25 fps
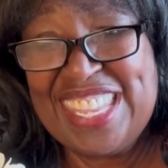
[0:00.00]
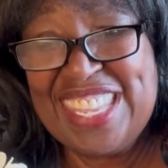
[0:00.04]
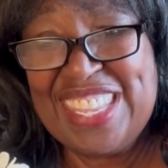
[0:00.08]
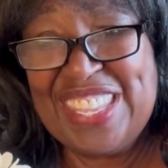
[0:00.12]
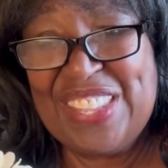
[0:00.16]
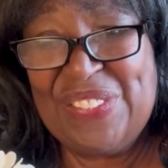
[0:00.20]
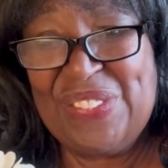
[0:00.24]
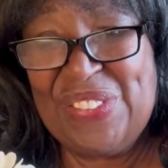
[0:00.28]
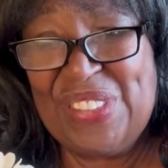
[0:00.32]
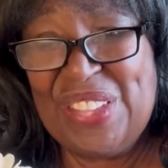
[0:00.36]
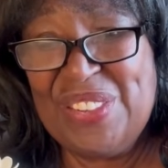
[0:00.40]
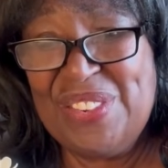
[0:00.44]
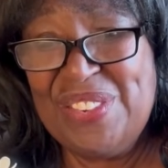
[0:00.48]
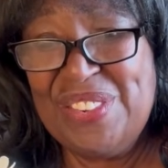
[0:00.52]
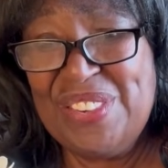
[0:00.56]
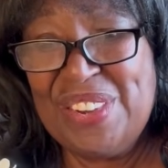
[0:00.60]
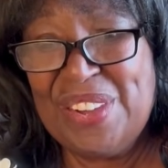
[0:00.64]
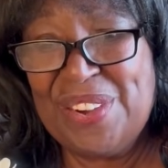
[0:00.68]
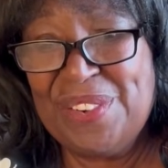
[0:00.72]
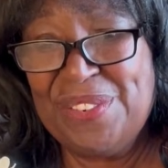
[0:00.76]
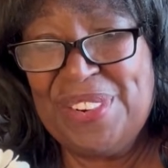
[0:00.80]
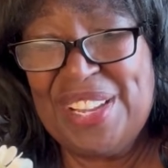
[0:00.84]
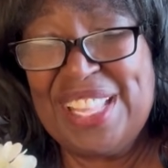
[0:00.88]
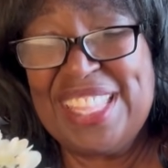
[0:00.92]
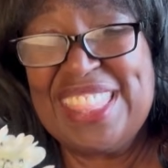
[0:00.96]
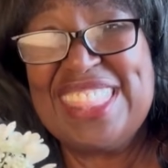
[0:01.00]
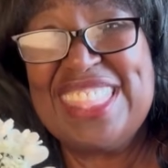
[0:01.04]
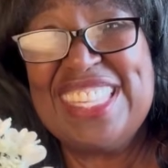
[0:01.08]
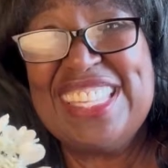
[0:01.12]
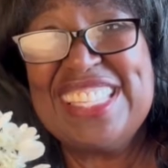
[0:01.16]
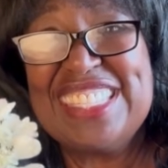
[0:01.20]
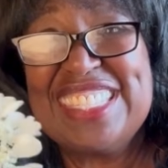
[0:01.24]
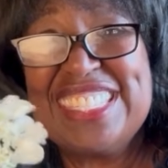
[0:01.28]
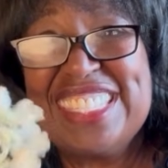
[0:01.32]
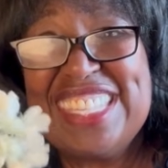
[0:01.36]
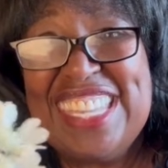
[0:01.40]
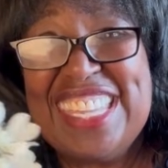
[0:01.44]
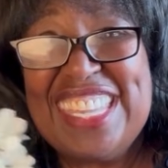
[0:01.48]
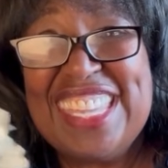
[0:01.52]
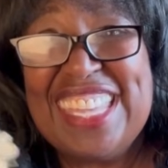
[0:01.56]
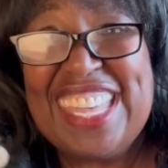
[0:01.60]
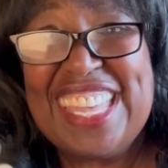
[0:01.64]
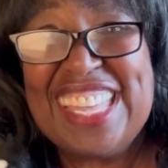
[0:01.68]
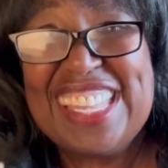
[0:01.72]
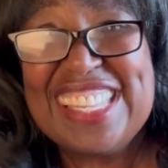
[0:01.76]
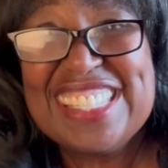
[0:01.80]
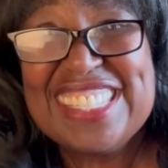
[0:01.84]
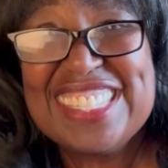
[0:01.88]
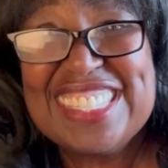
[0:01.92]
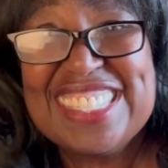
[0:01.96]
If you know what this
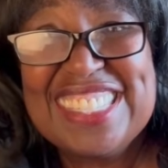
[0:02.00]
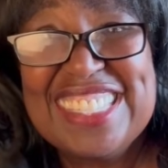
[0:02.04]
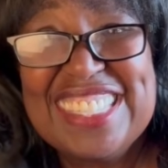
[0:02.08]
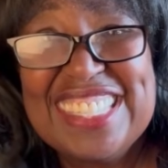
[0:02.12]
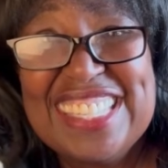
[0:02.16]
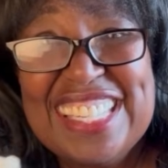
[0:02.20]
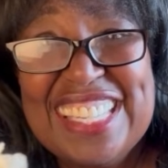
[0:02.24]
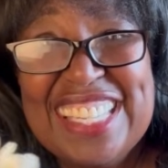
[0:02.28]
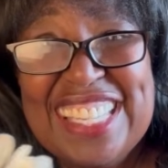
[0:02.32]
is,